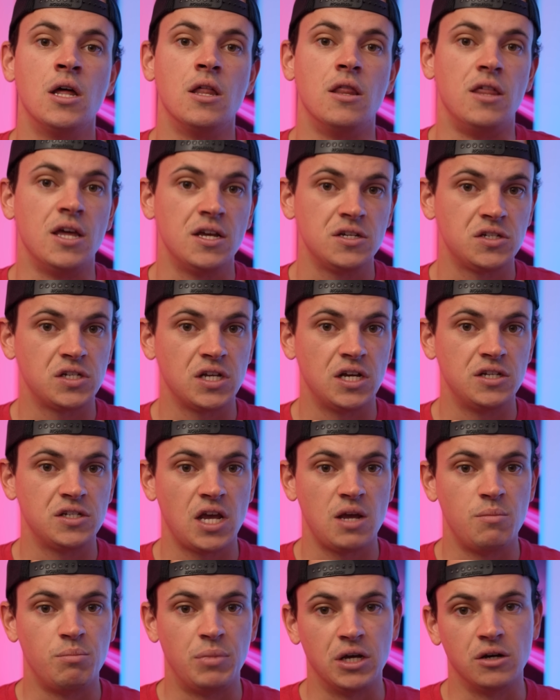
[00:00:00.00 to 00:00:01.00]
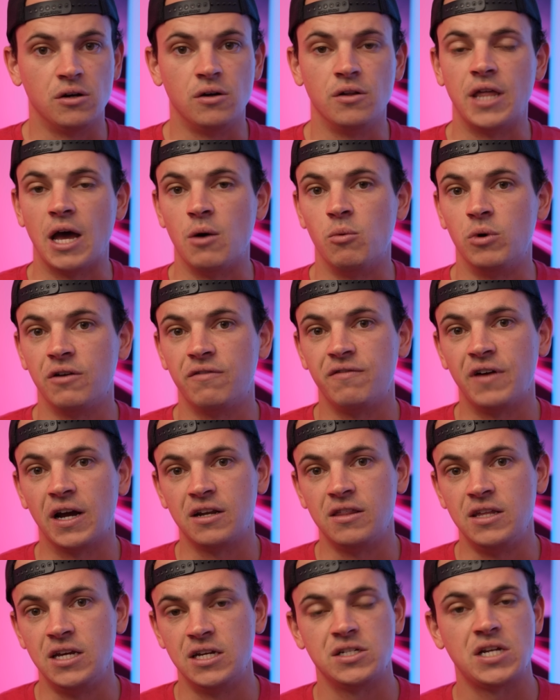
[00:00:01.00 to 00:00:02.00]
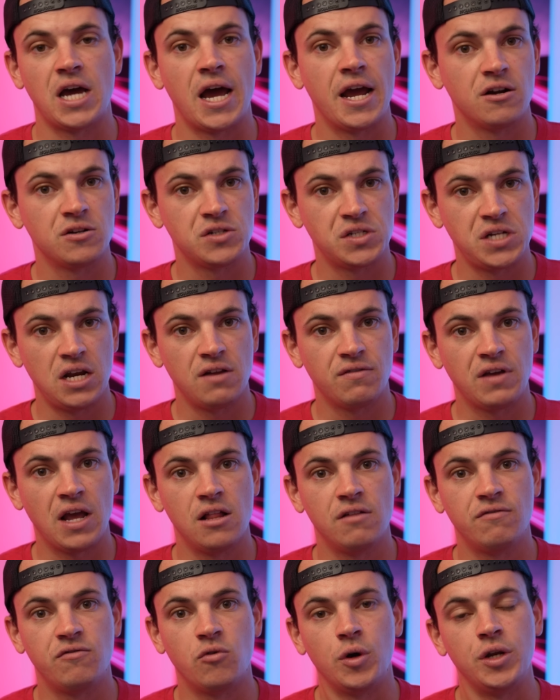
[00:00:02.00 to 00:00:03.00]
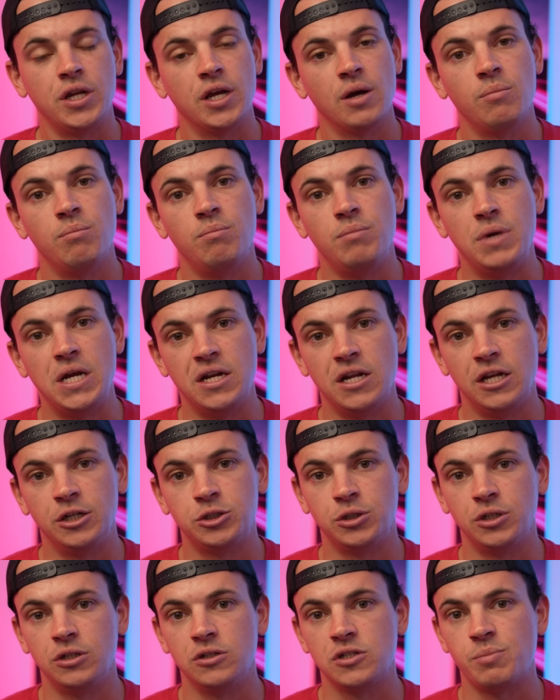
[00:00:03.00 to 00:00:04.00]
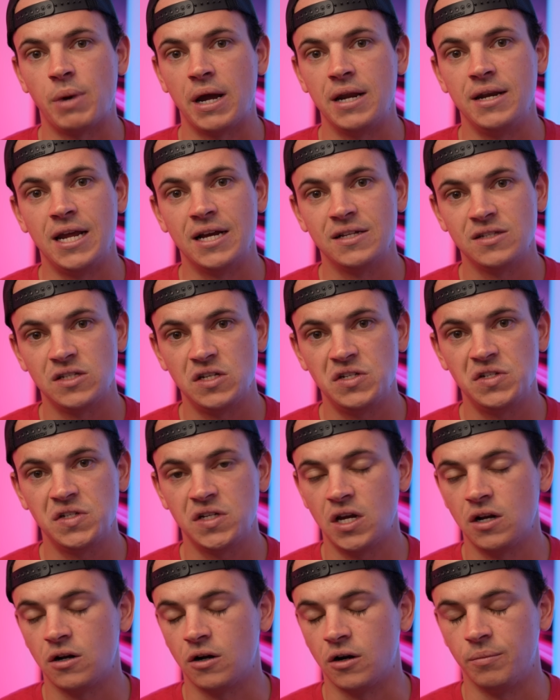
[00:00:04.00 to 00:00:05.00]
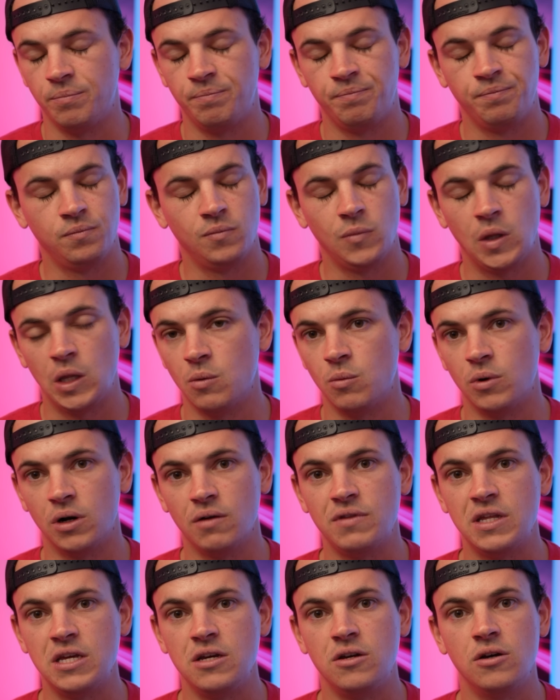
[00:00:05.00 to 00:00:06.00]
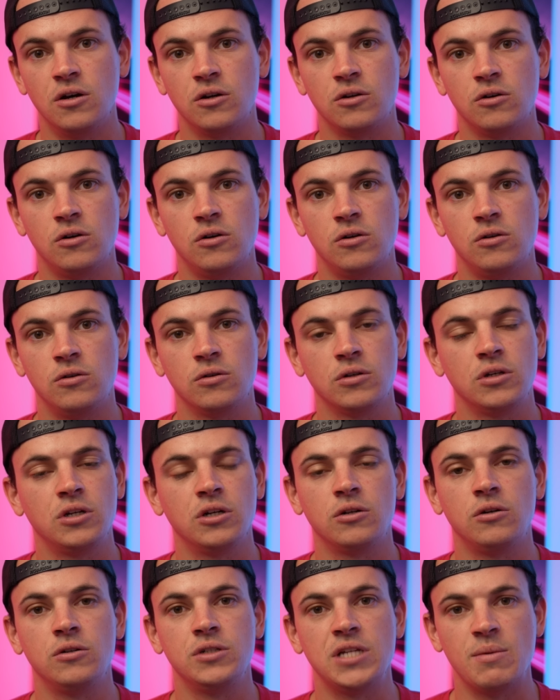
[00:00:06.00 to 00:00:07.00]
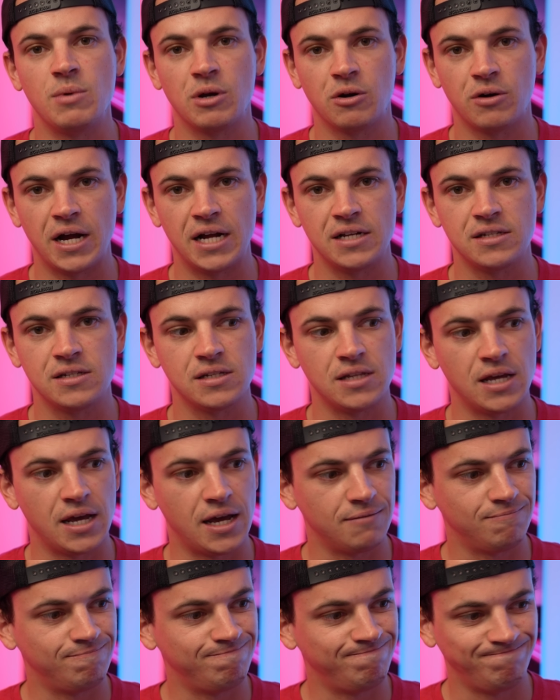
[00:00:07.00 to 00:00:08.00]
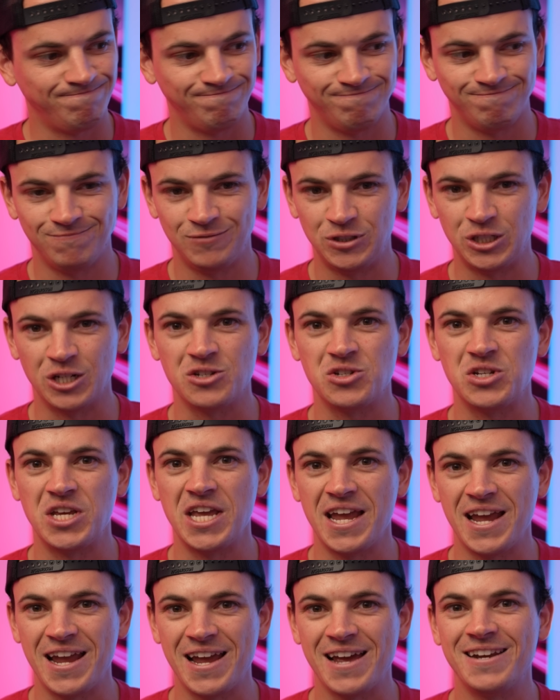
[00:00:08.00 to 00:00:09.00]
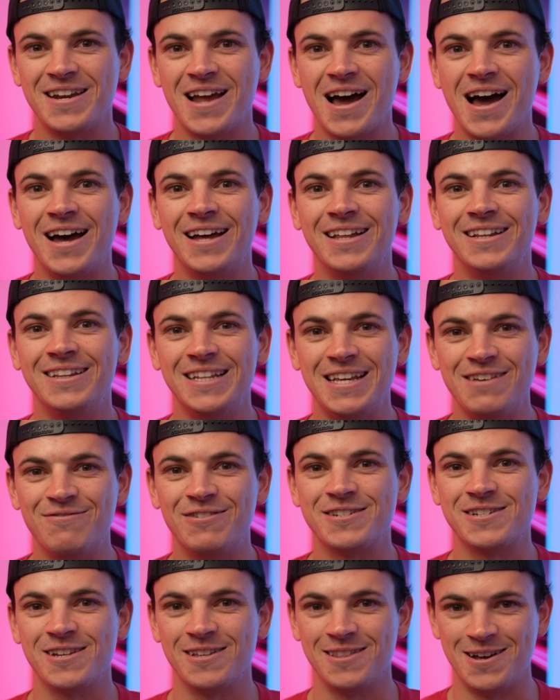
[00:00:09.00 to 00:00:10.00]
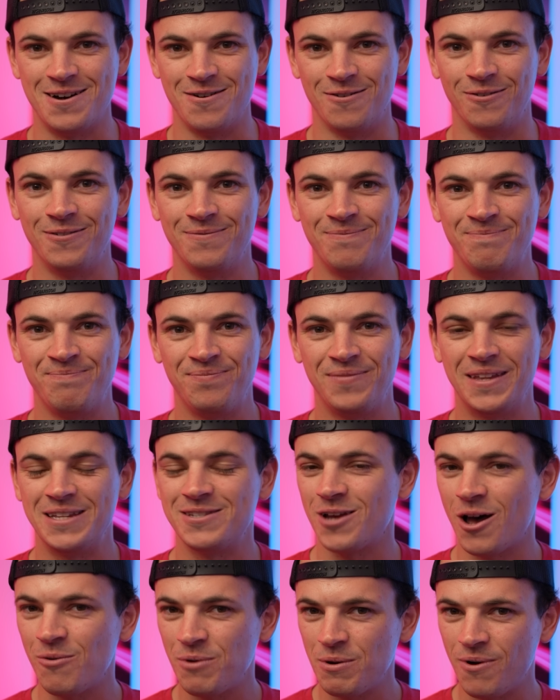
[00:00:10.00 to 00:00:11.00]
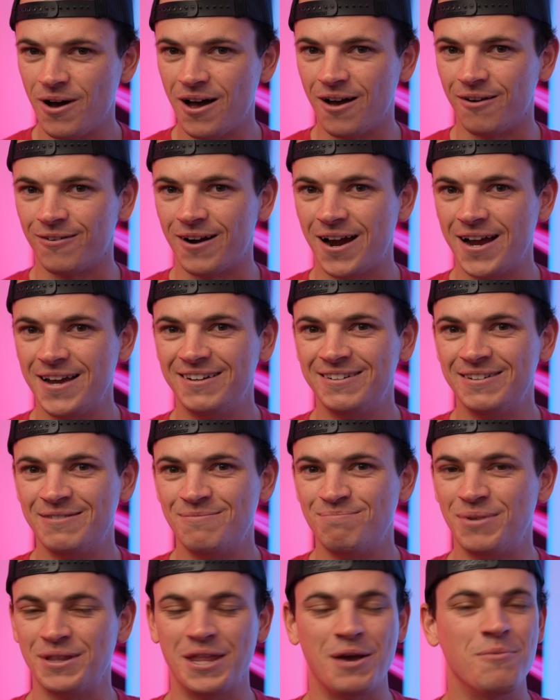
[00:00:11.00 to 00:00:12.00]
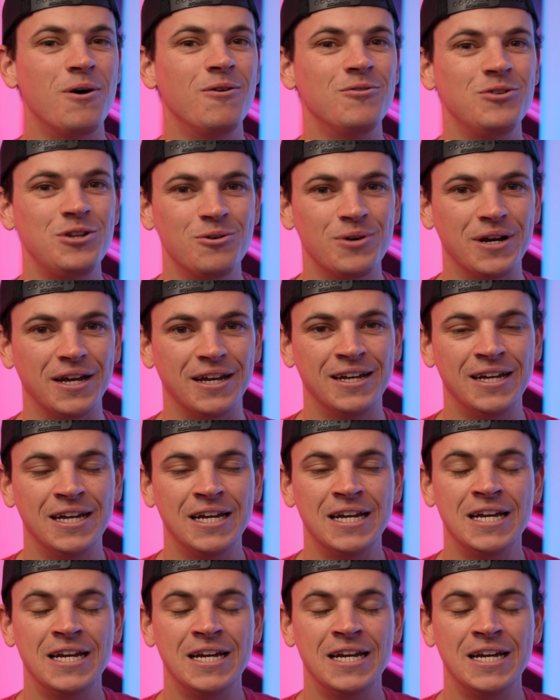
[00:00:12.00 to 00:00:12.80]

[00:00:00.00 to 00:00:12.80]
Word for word: This is a bill that would affect the entire state of California, being introduced by Nancy Skinner, one of the good old good old Democrats that just cannot leave us alone. It's all we want, right? But they won't do it.